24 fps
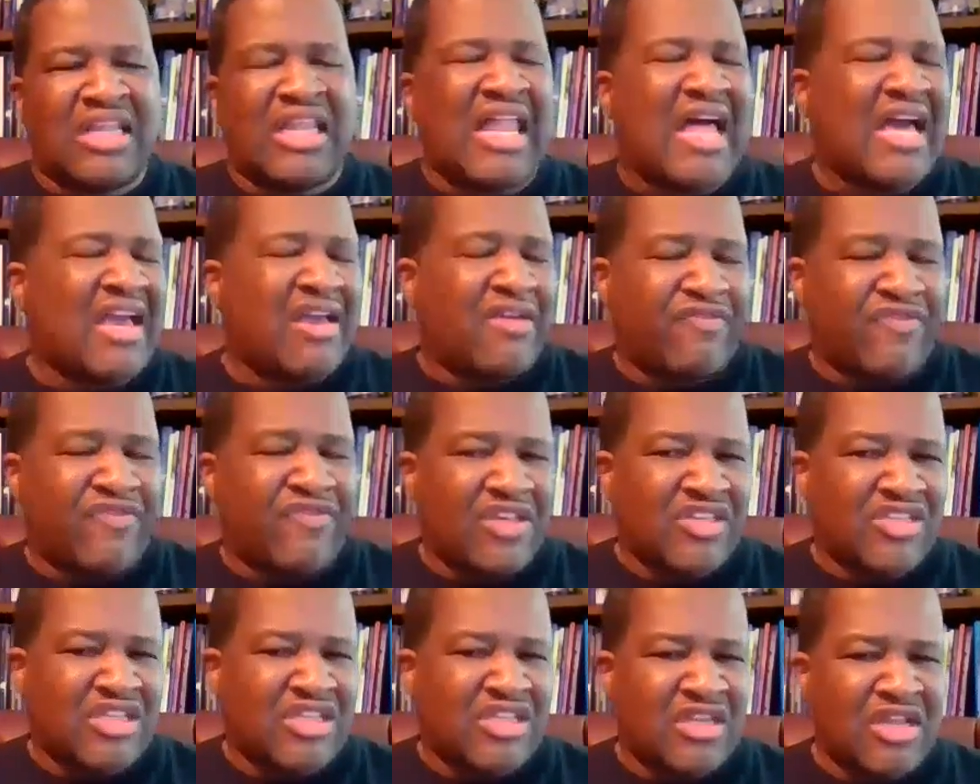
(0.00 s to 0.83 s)
client
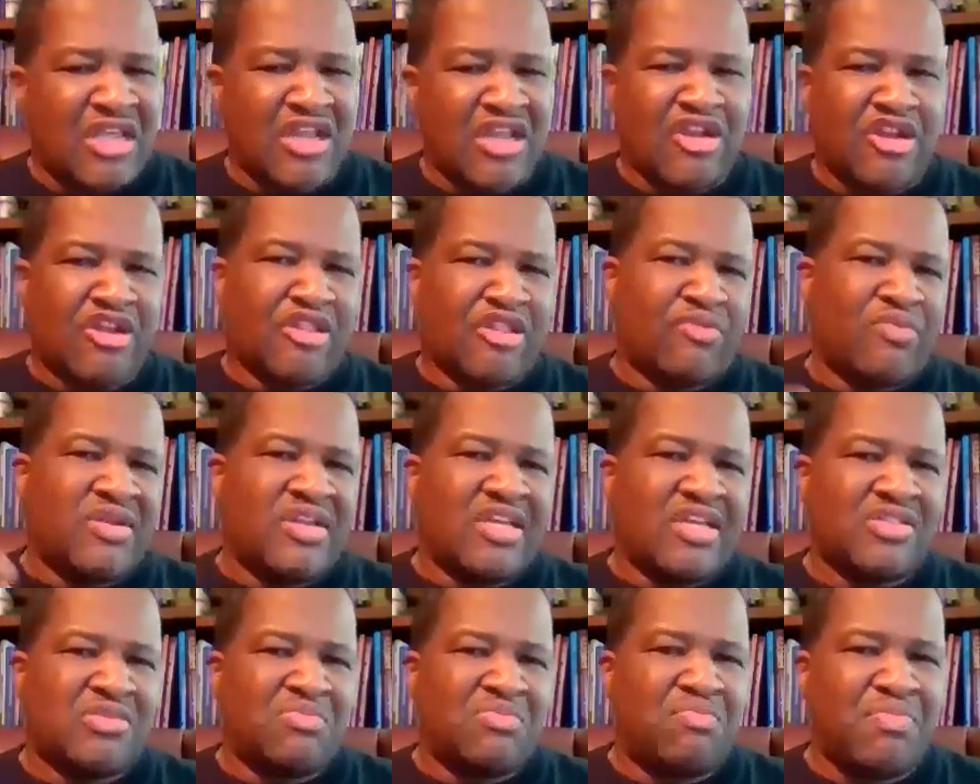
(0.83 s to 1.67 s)
facing and another
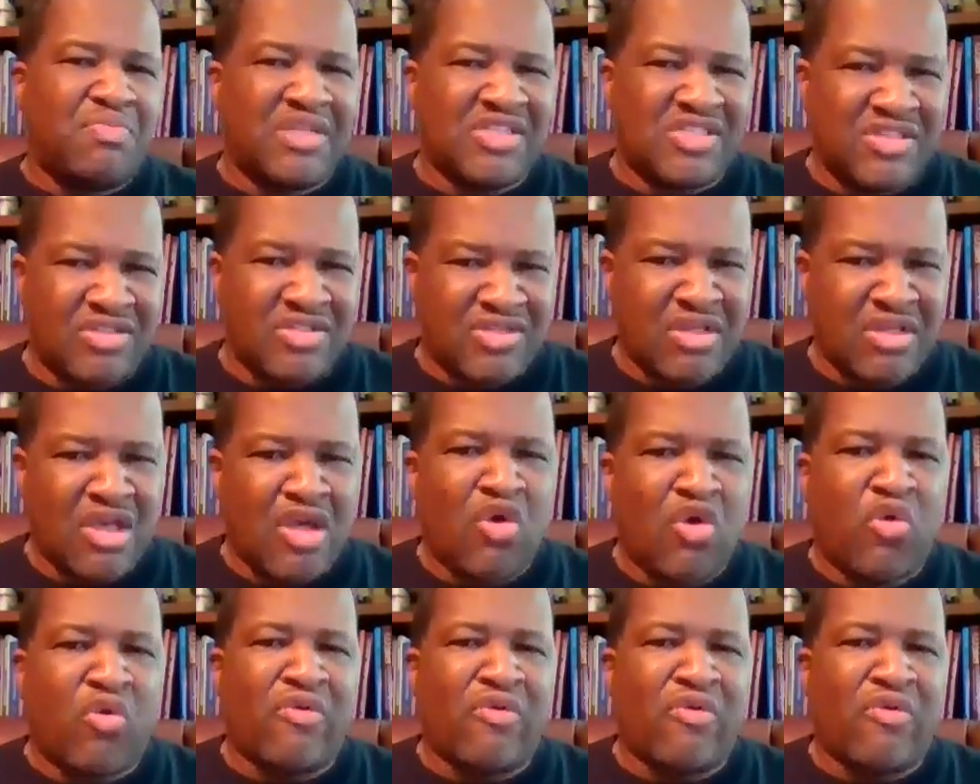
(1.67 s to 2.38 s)
one that's business